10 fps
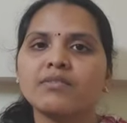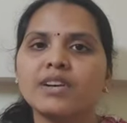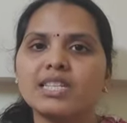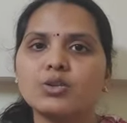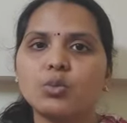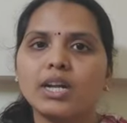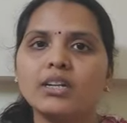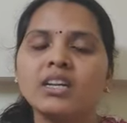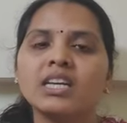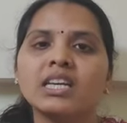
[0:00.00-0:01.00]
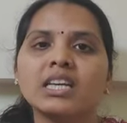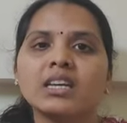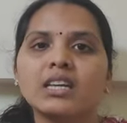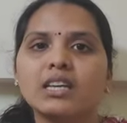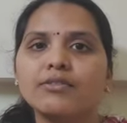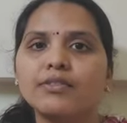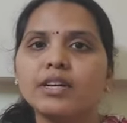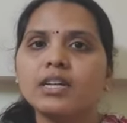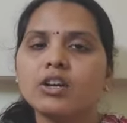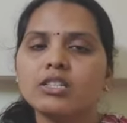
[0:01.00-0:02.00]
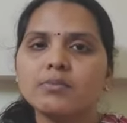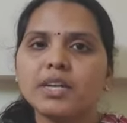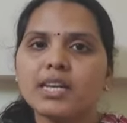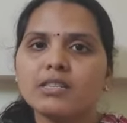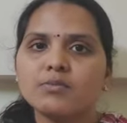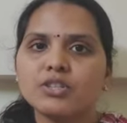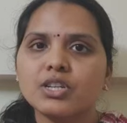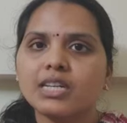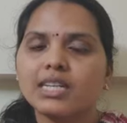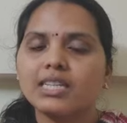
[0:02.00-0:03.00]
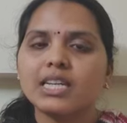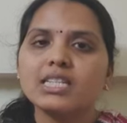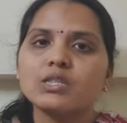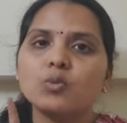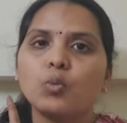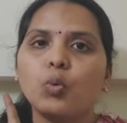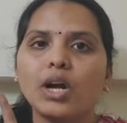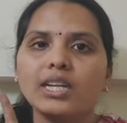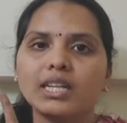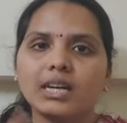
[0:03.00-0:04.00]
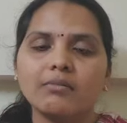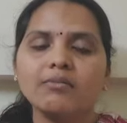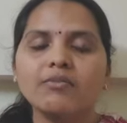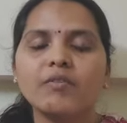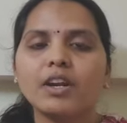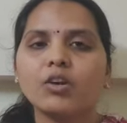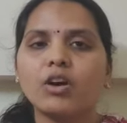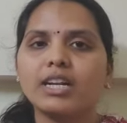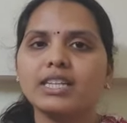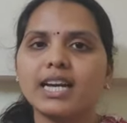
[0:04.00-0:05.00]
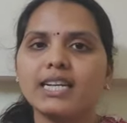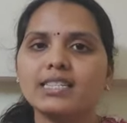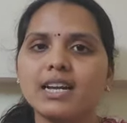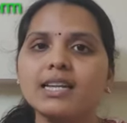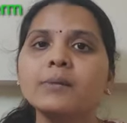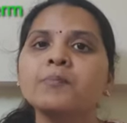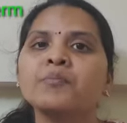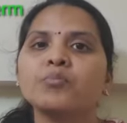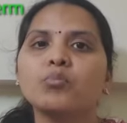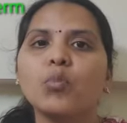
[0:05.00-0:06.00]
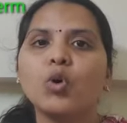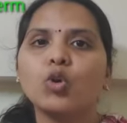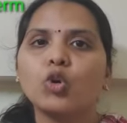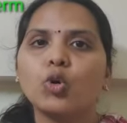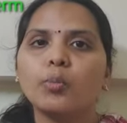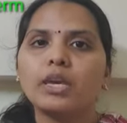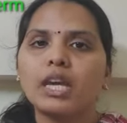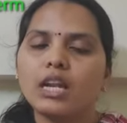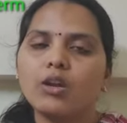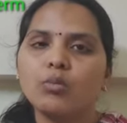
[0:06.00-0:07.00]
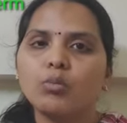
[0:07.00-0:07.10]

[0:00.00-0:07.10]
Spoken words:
First one, if an algebraic expression contains one term, we will call it as an monomial.